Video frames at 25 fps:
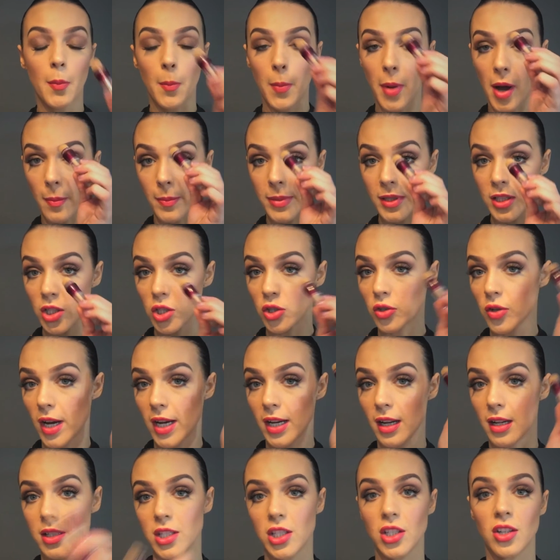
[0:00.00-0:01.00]
pop it straight
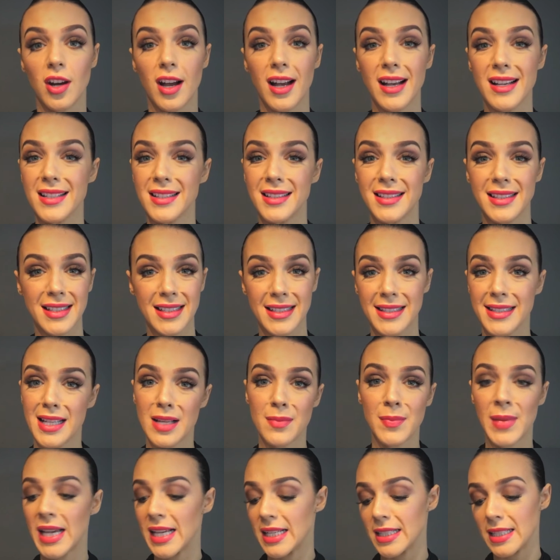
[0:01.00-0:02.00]
under your eyes is
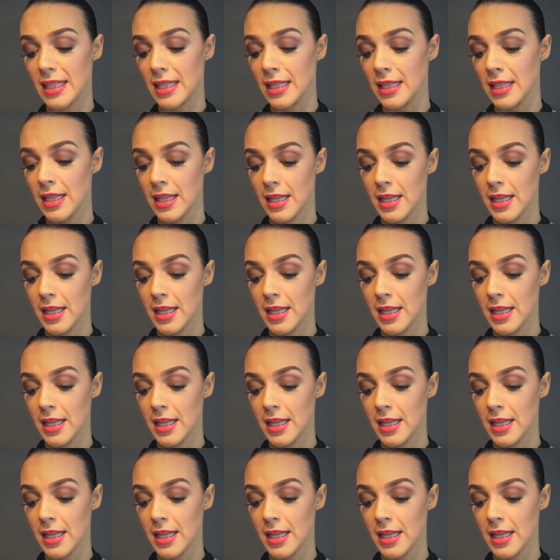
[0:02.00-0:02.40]
amazing.